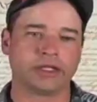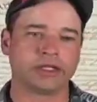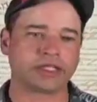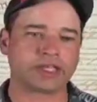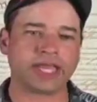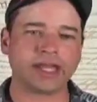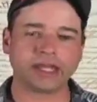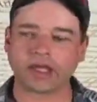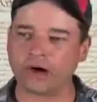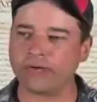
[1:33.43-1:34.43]
Let's get
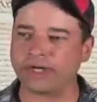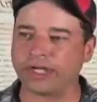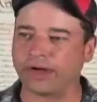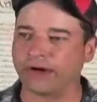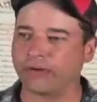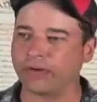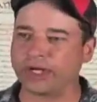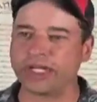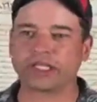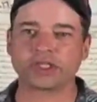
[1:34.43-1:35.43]
it going here. We
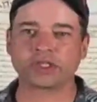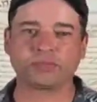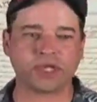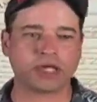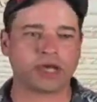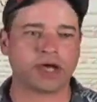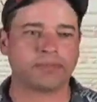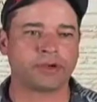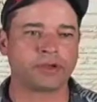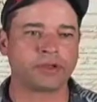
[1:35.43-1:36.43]
need to speak
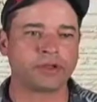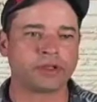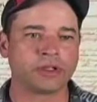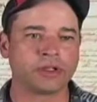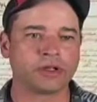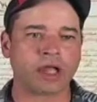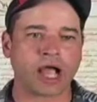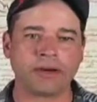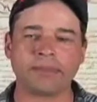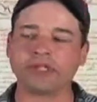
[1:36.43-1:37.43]
up.
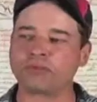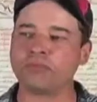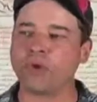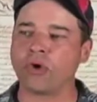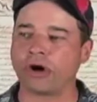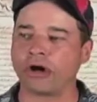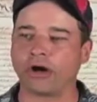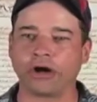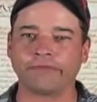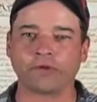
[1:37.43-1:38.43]
How much more
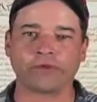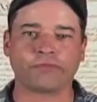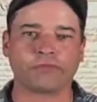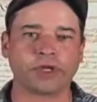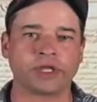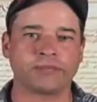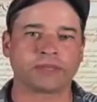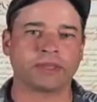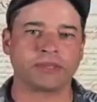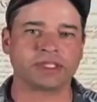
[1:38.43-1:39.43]
of your freedom
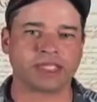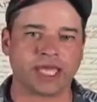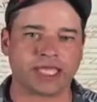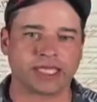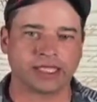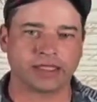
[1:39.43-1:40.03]
can be taken?